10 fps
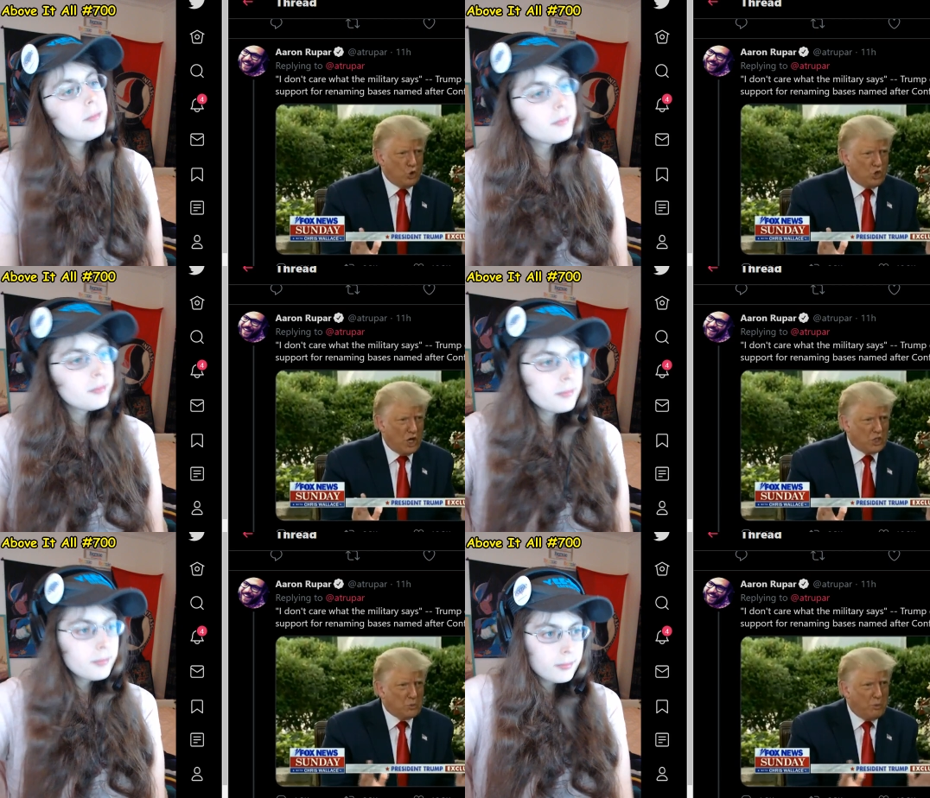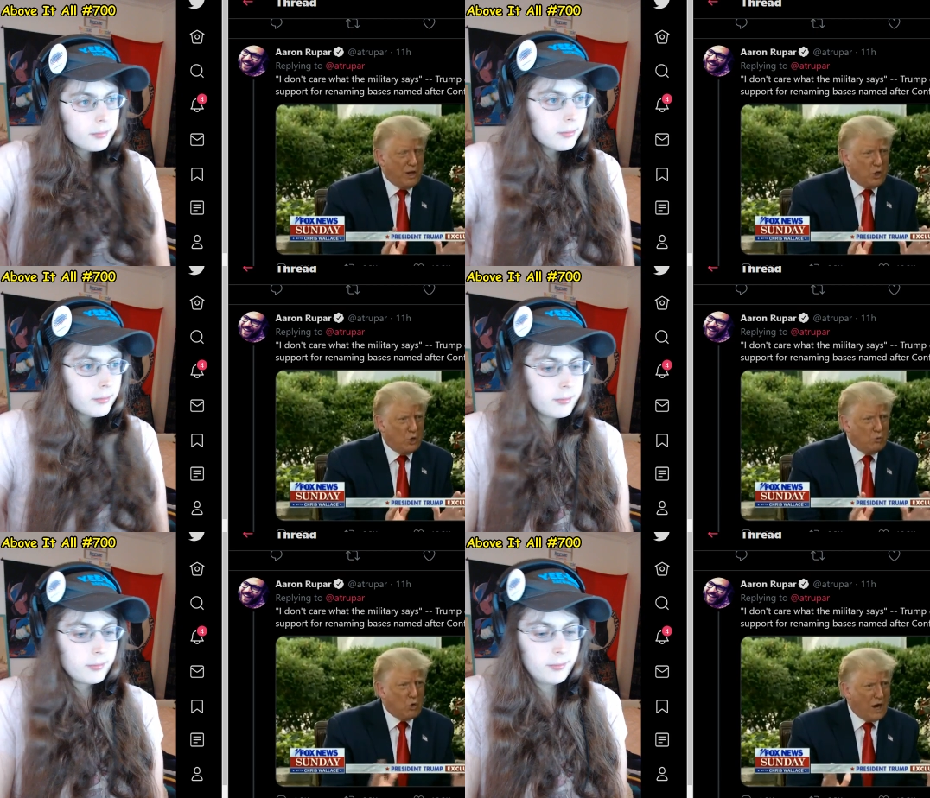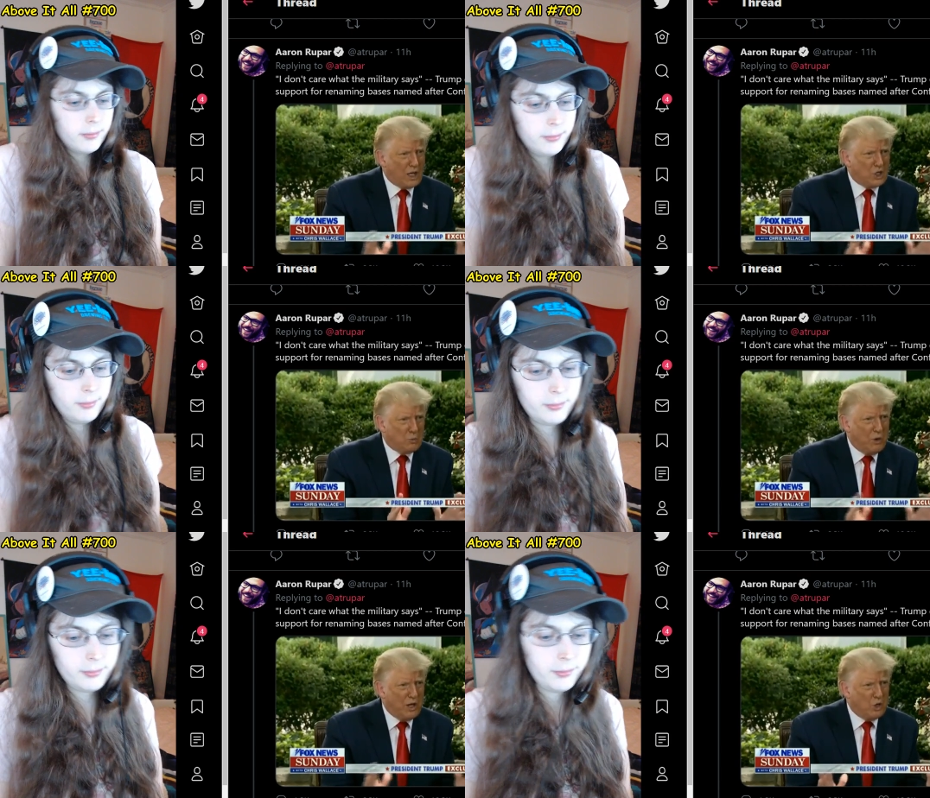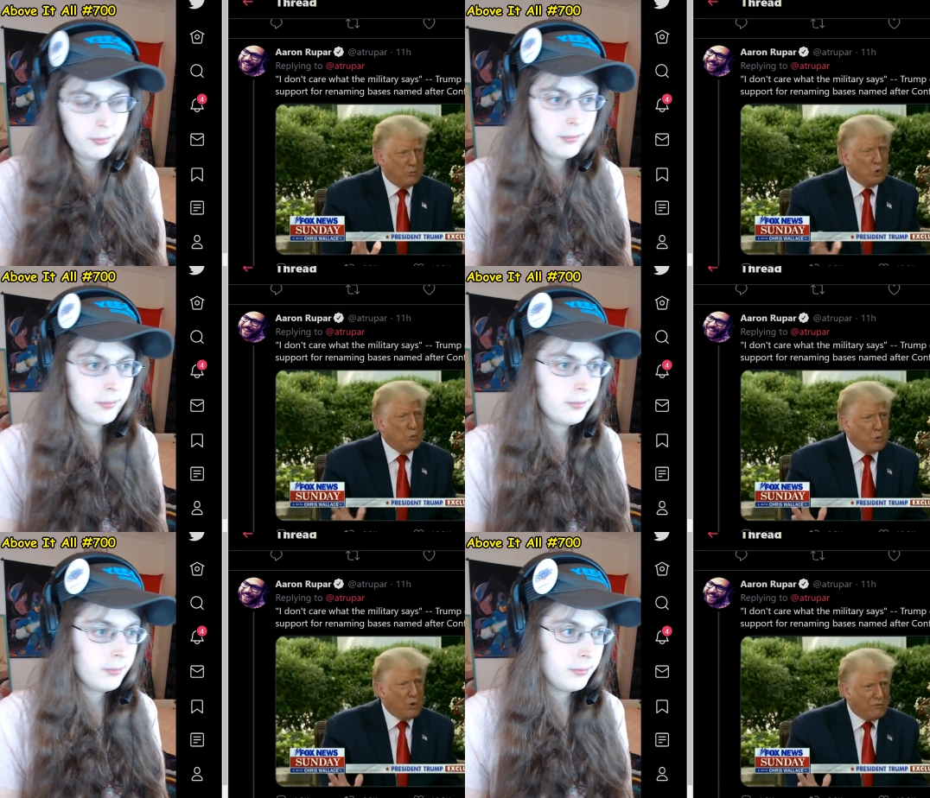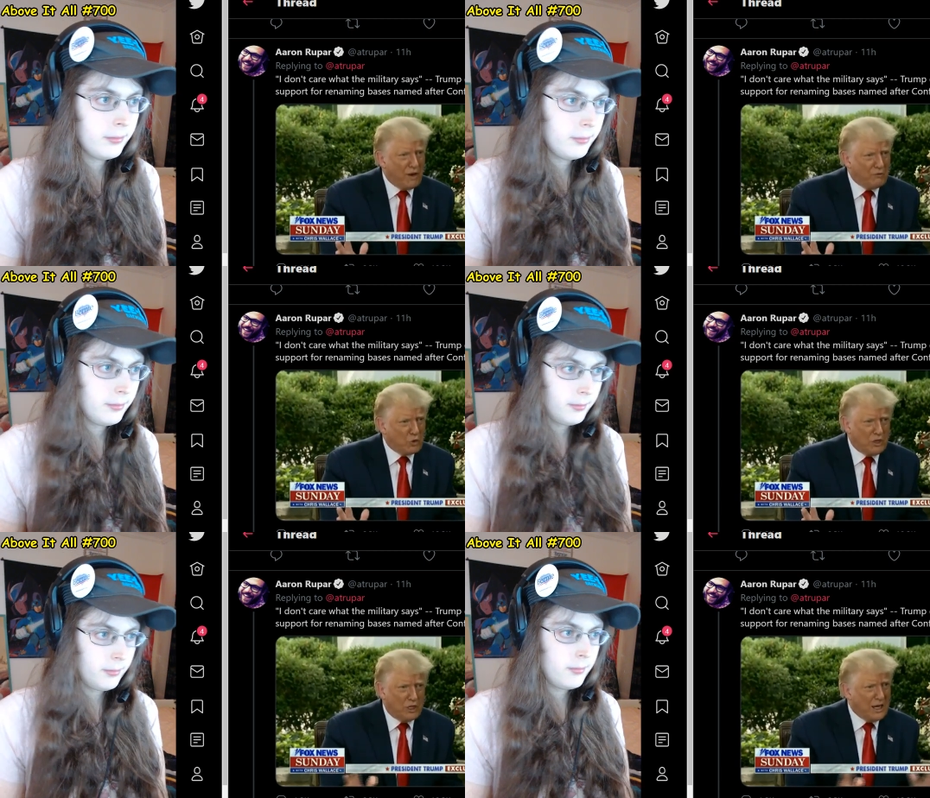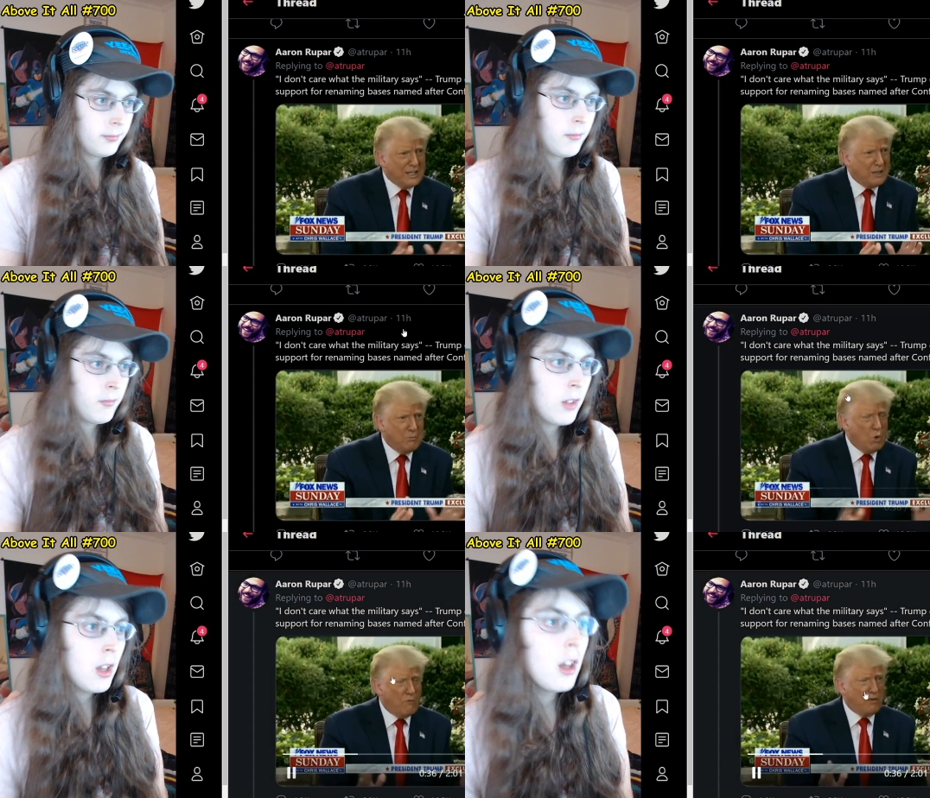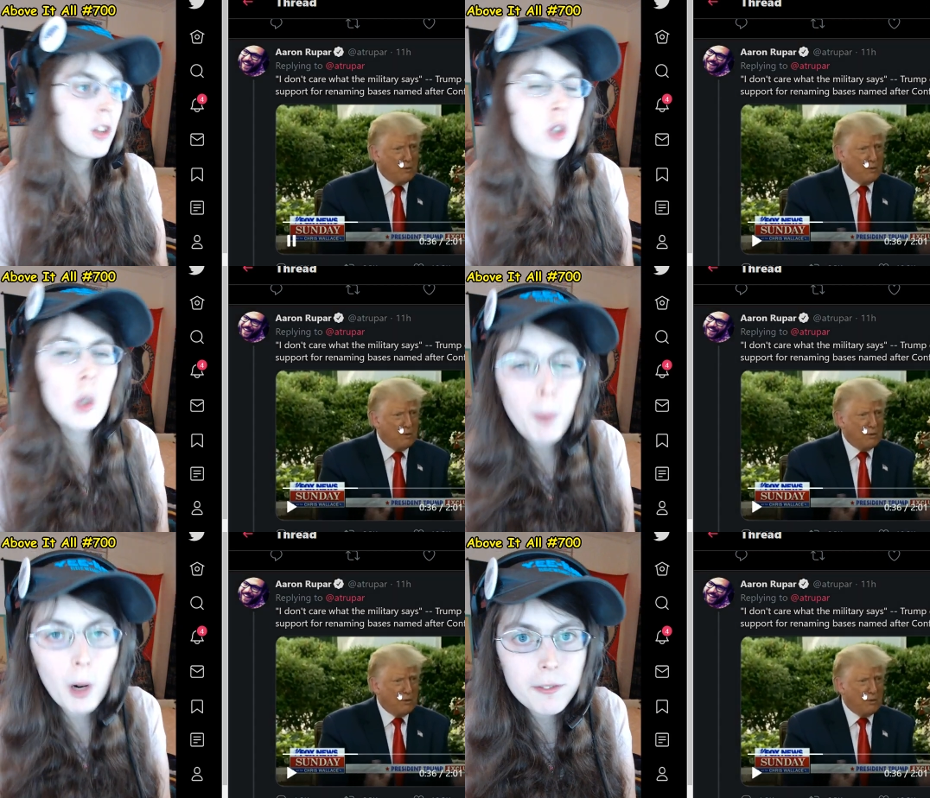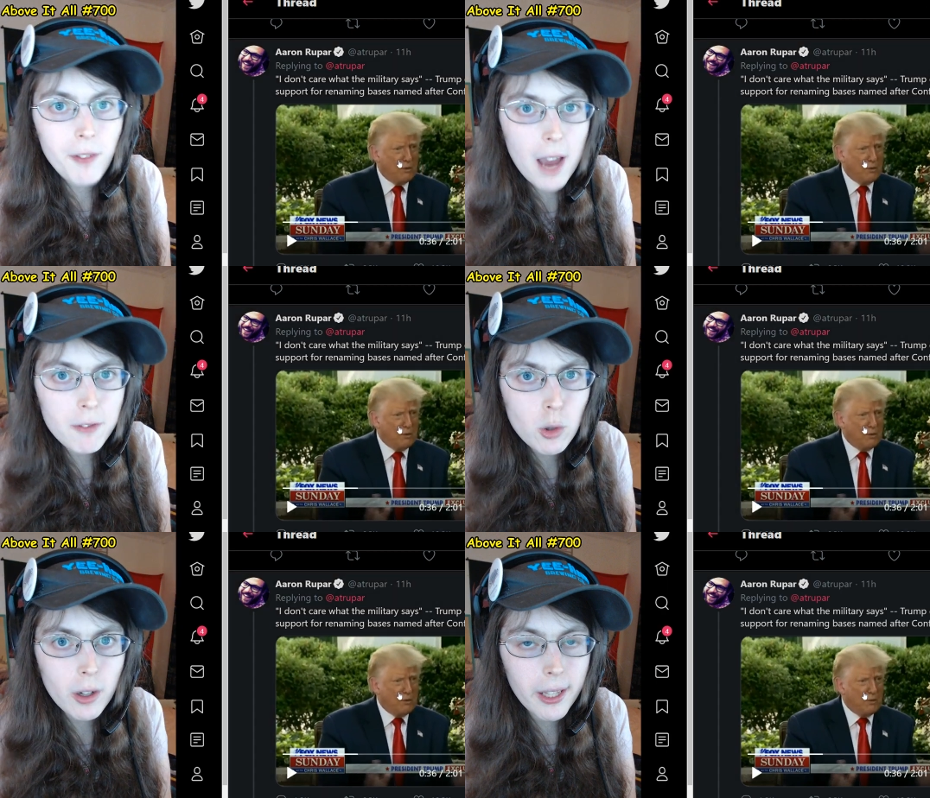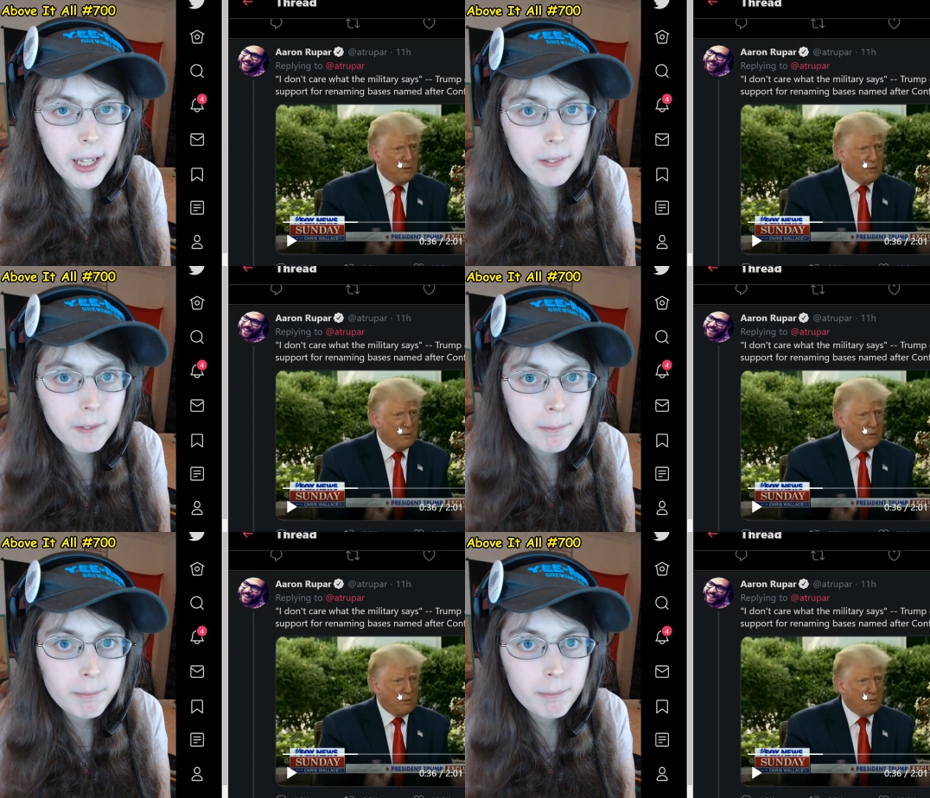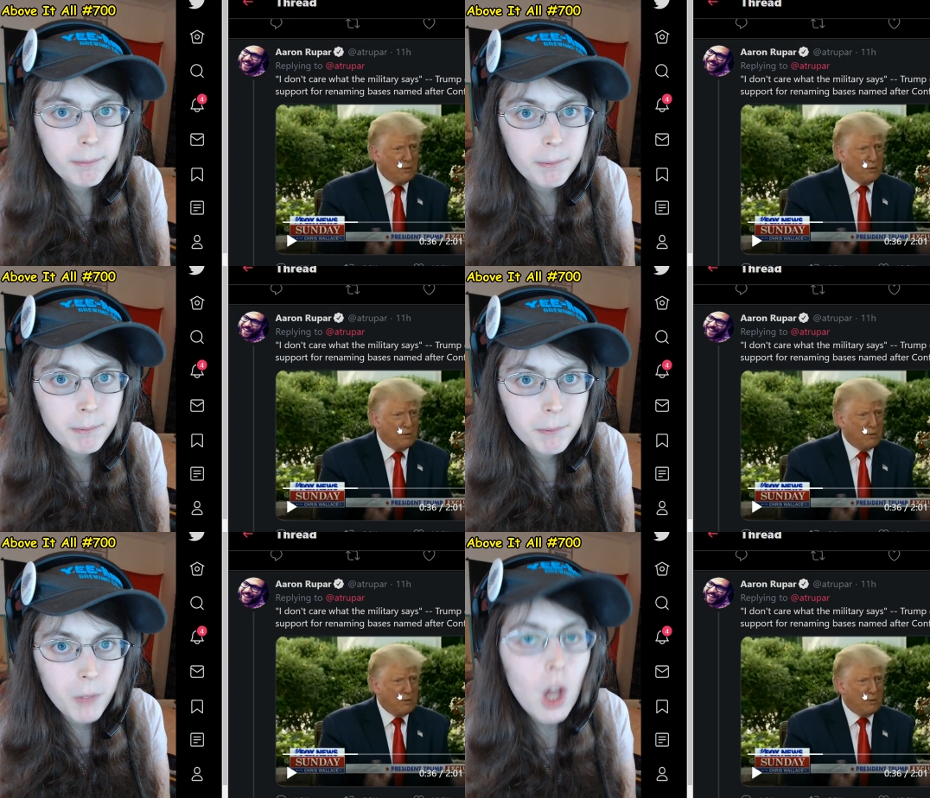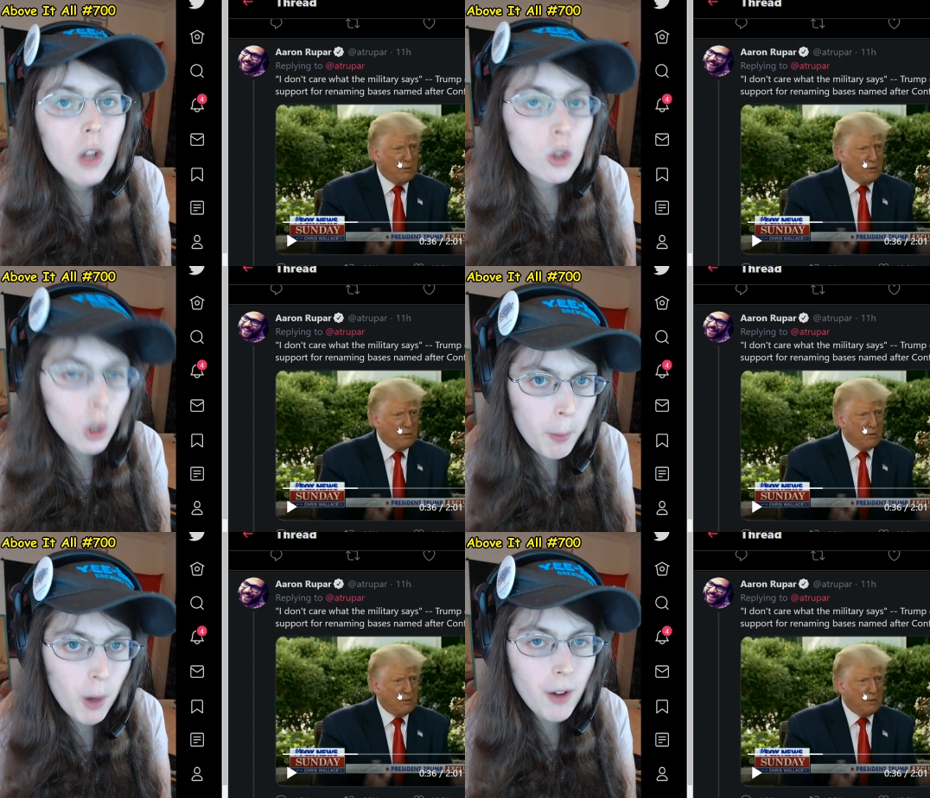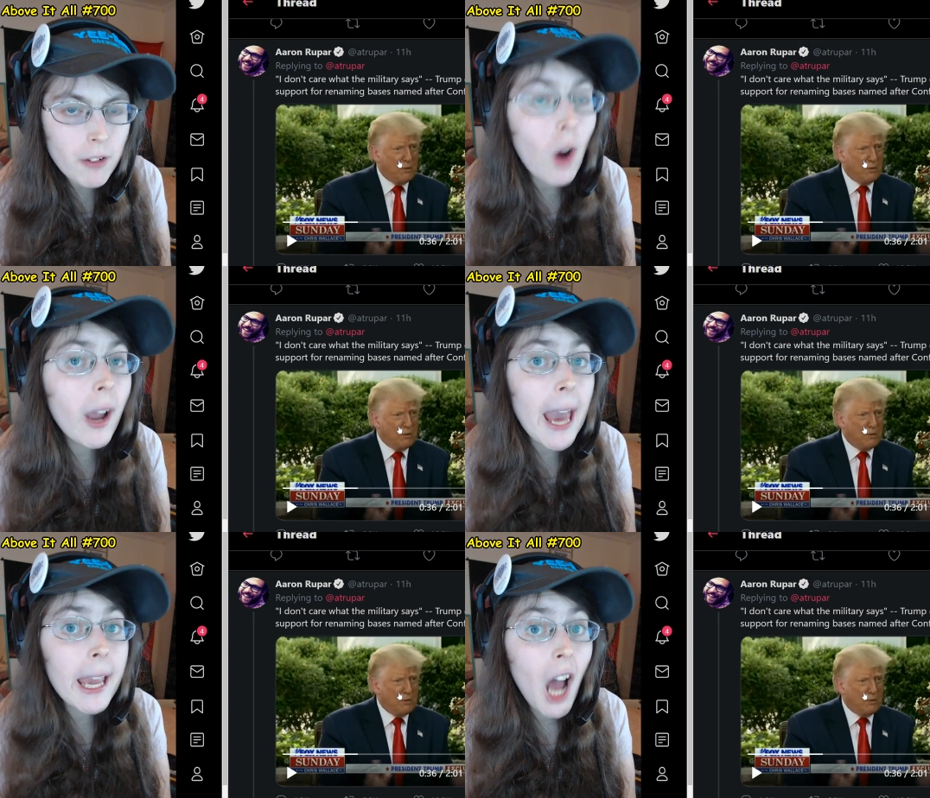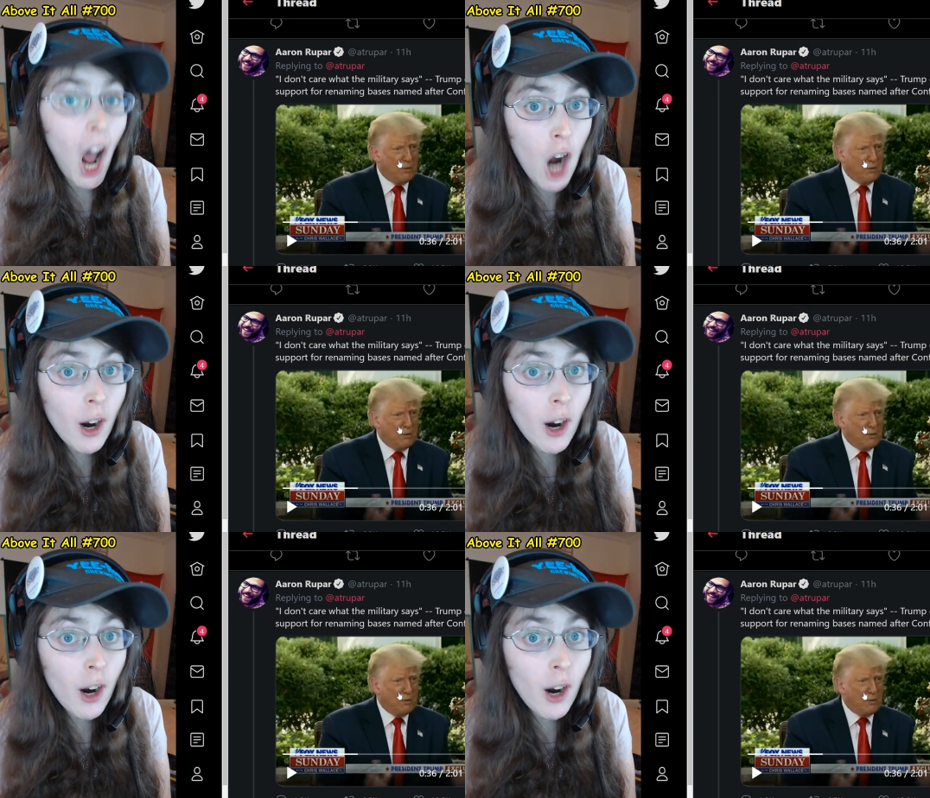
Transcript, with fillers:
Speaker 1: jets, brand new rockets, brand new $2.5 trillion. I did more for the
Speaker 2: $2.5 trillion. 2.5. Okay, all